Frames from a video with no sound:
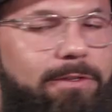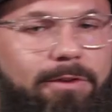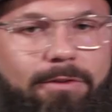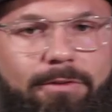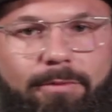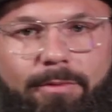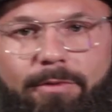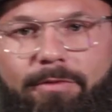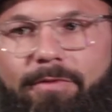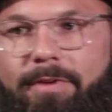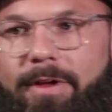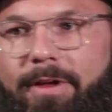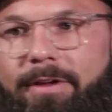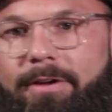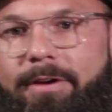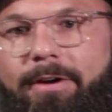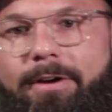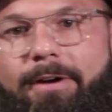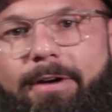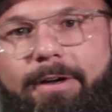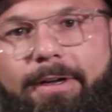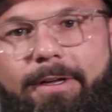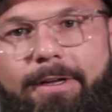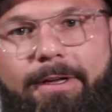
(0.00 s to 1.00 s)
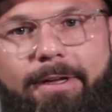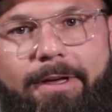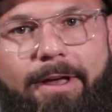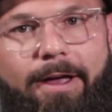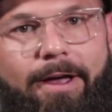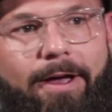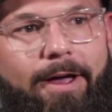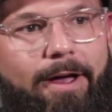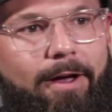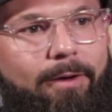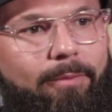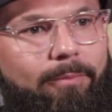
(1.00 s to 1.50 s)
is the ultimate failure.
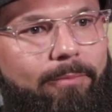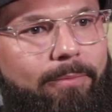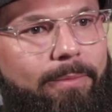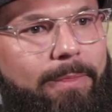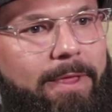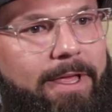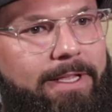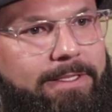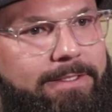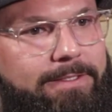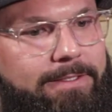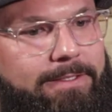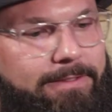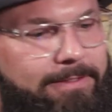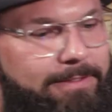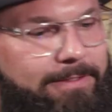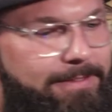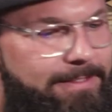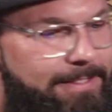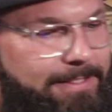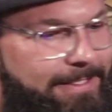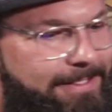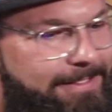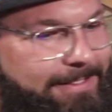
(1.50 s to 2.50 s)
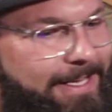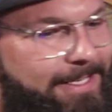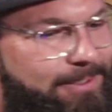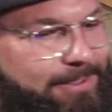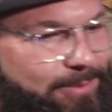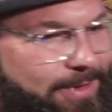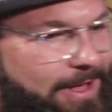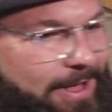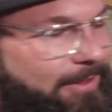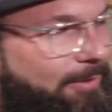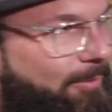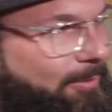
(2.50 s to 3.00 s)
Um, it's success
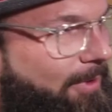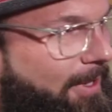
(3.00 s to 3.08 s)
without the